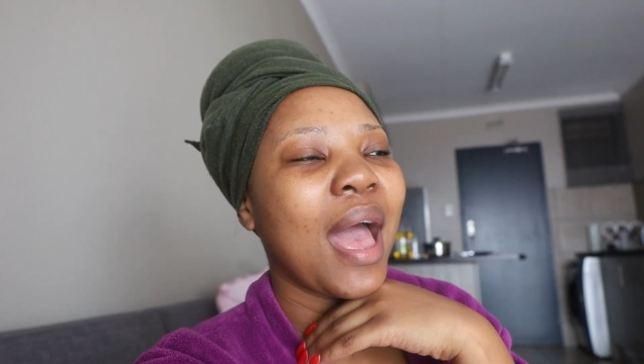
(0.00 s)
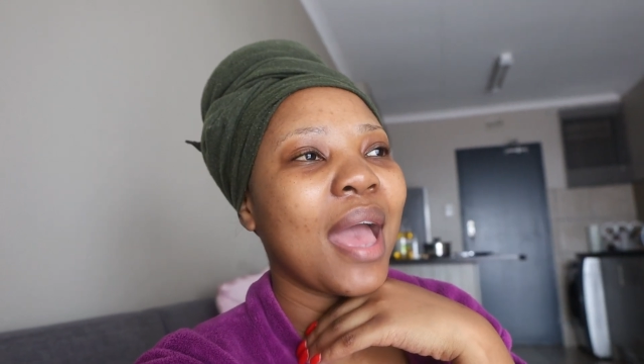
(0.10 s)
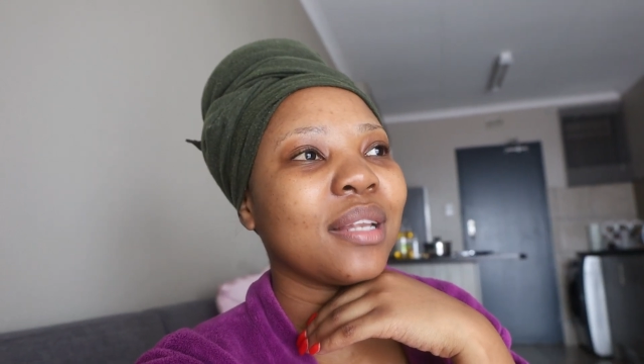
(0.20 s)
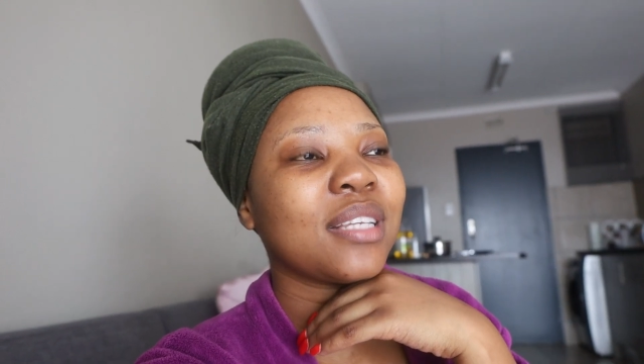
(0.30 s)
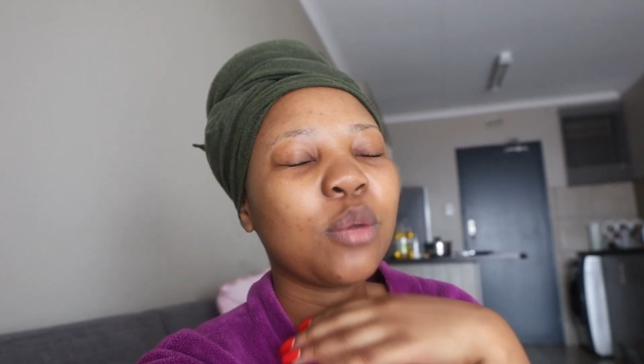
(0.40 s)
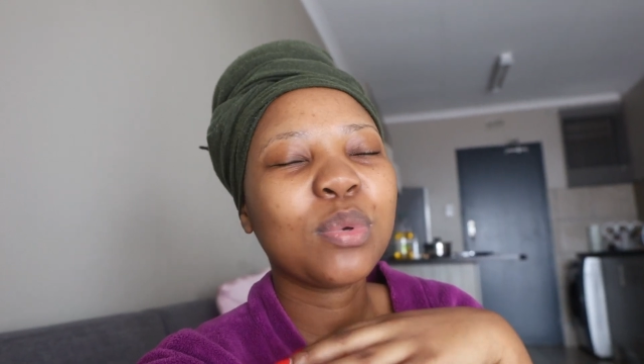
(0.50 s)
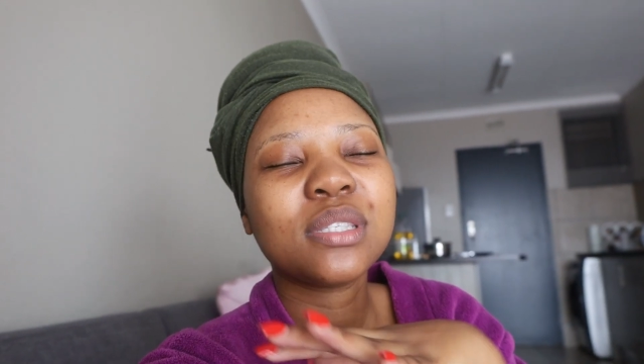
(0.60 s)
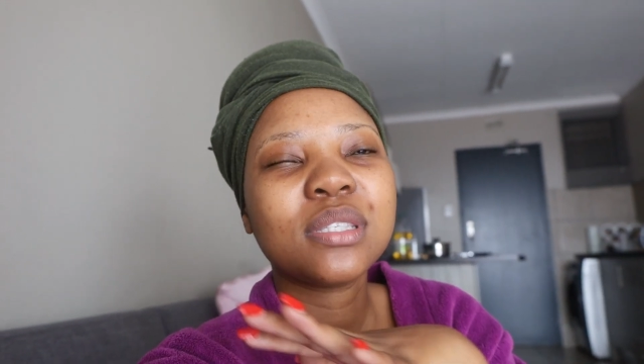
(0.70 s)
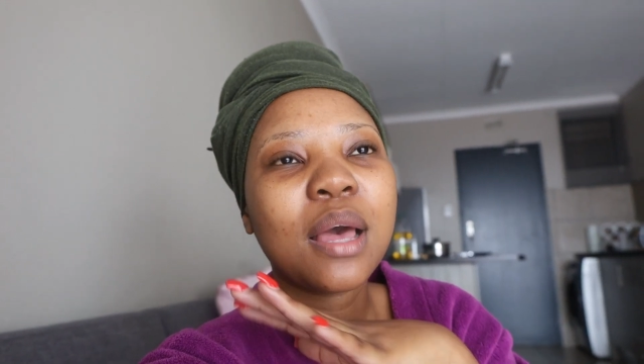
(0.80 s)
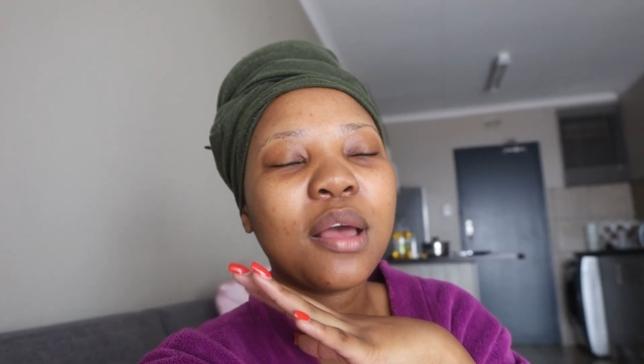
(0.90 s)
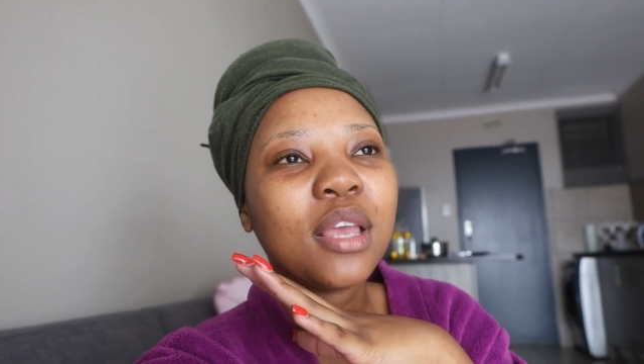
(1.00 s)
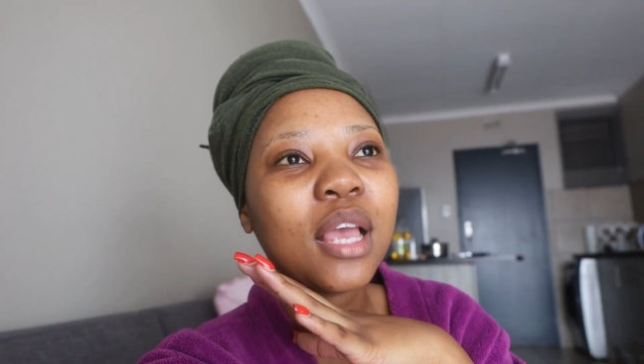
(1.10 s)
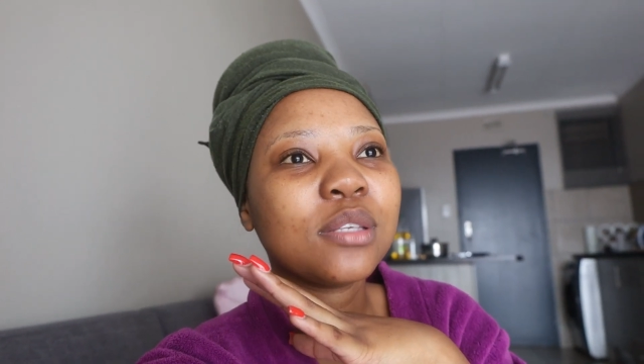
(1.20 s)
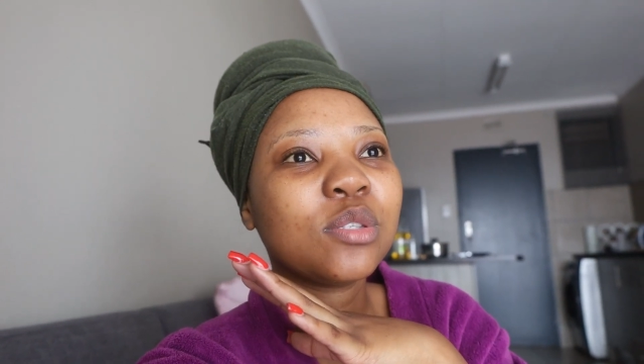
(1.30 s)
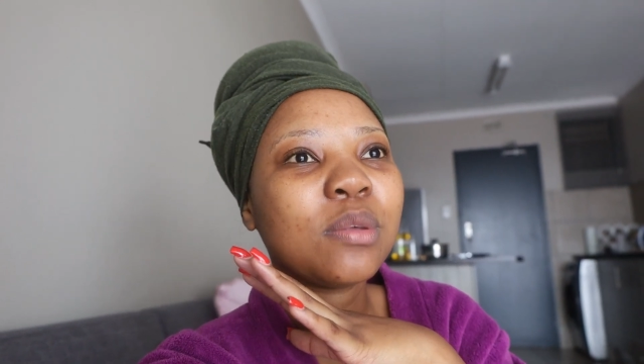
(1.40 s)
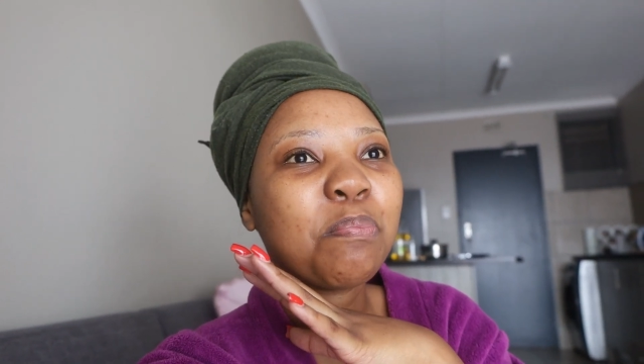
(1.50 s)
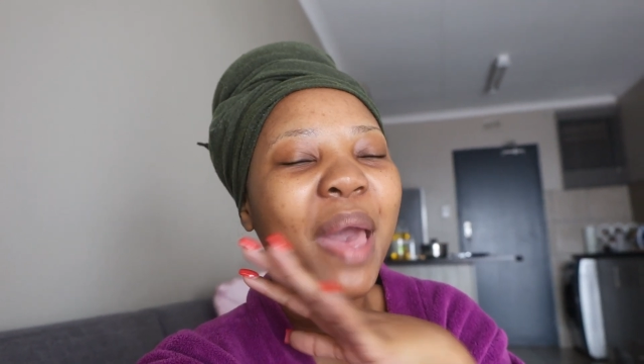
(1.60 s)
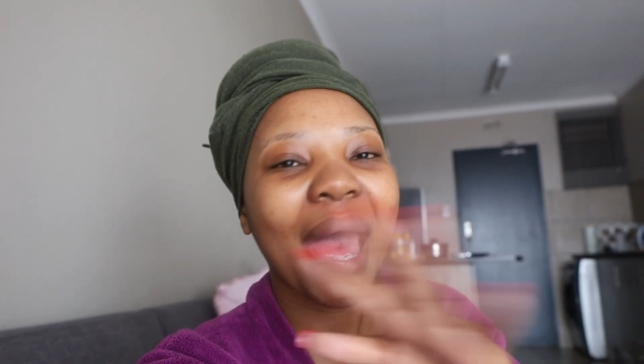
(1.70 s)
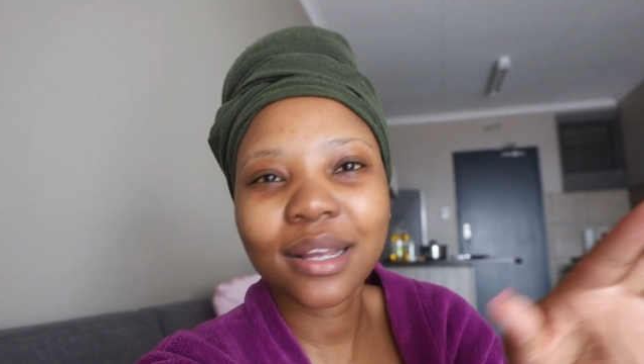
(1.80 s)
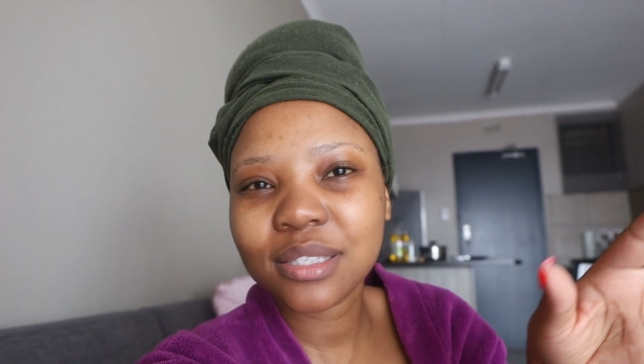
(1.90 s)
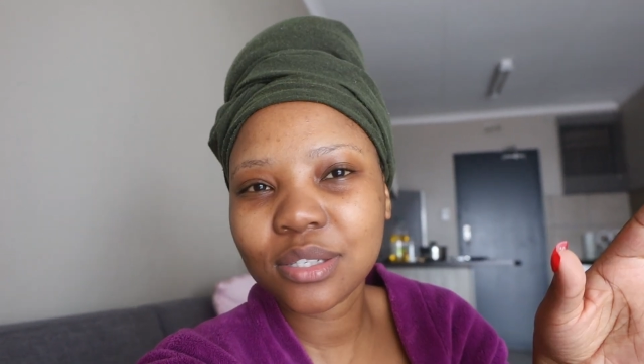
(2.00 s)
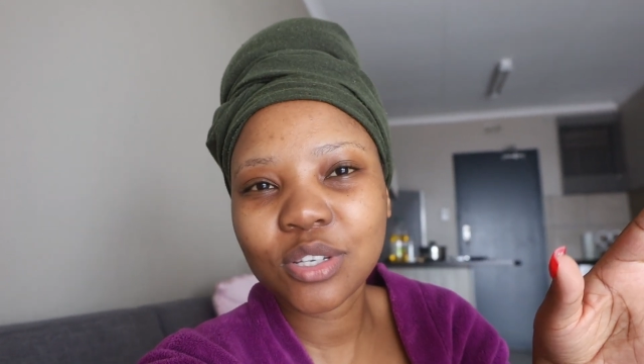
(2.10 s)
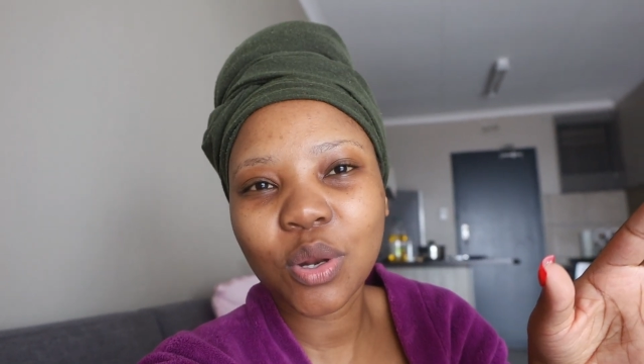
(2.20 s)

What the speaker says: And it was packed,